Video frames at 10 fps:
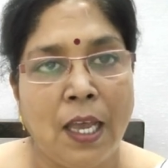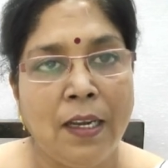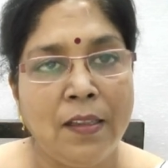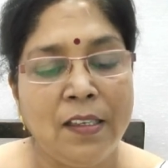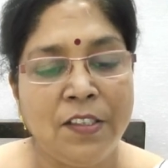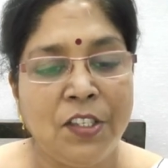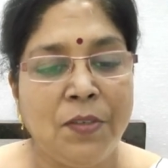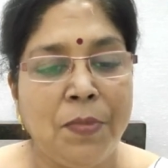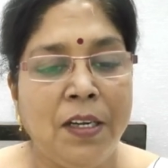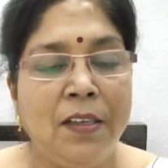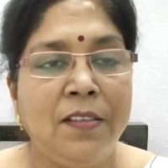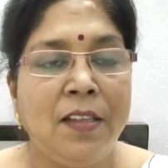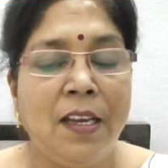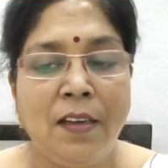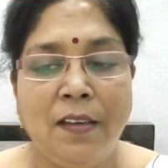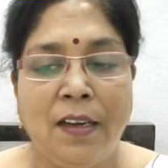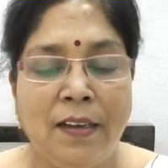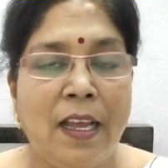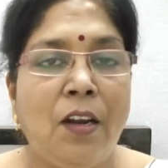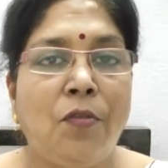Another statement is that
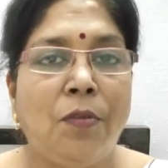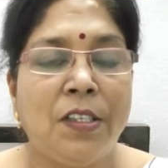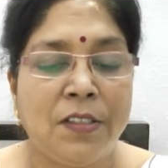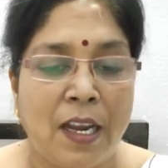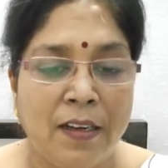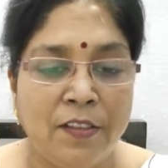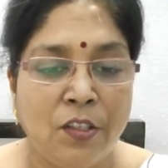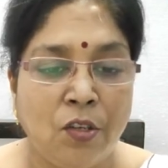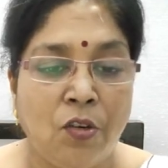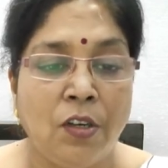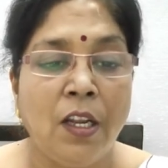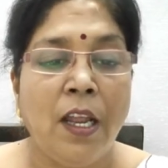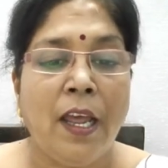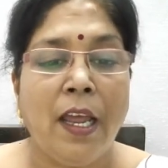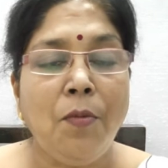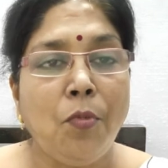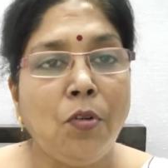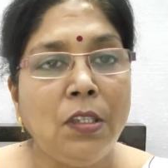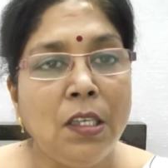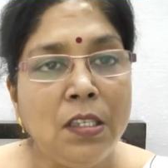tell of our saddest thought. And
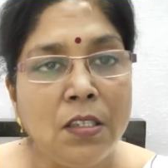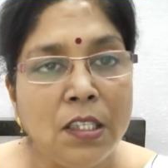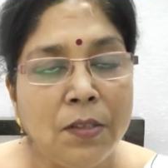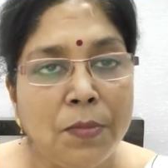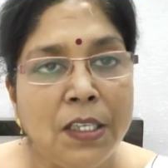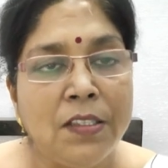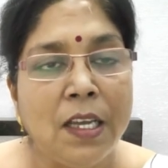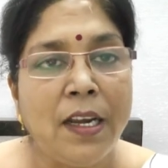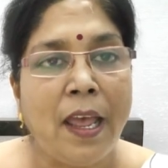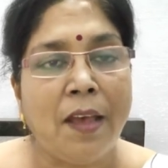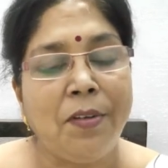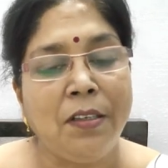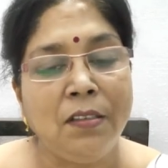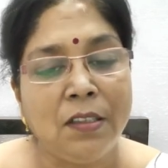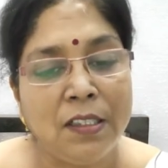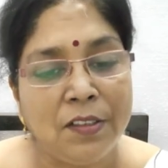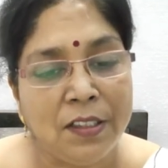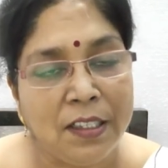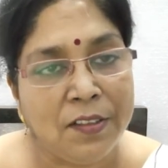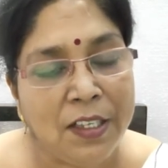both the statements are having the
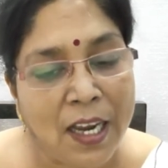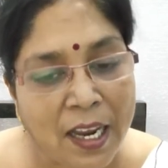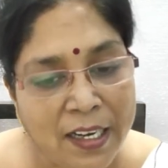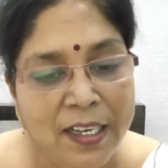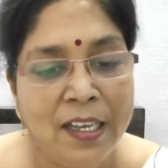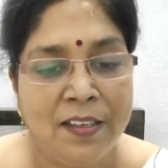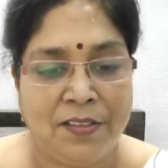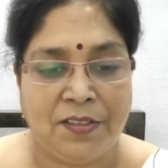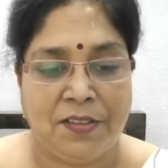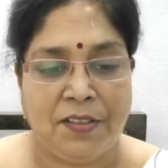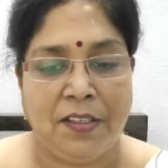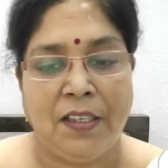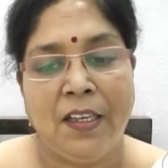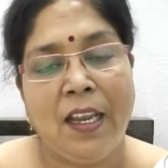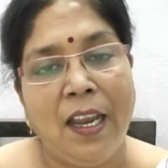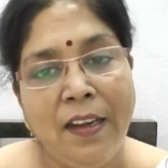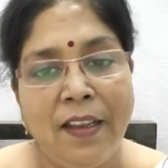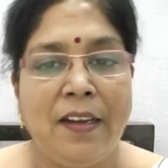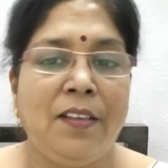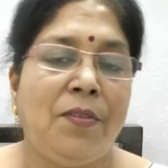contradictory ideas. And
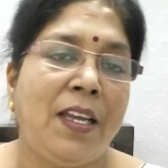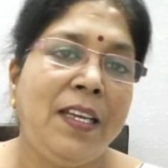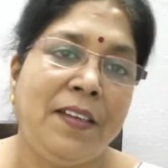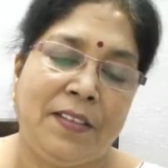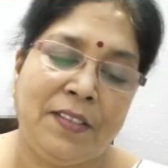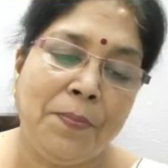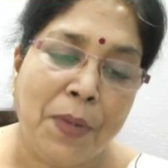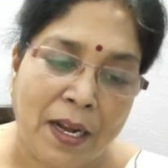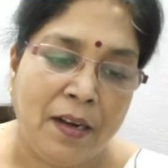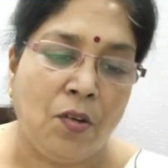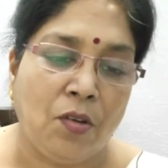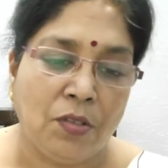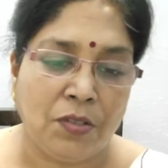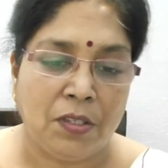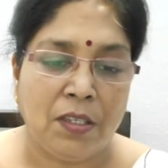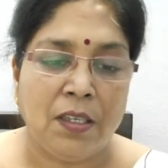that is why it is a paradox.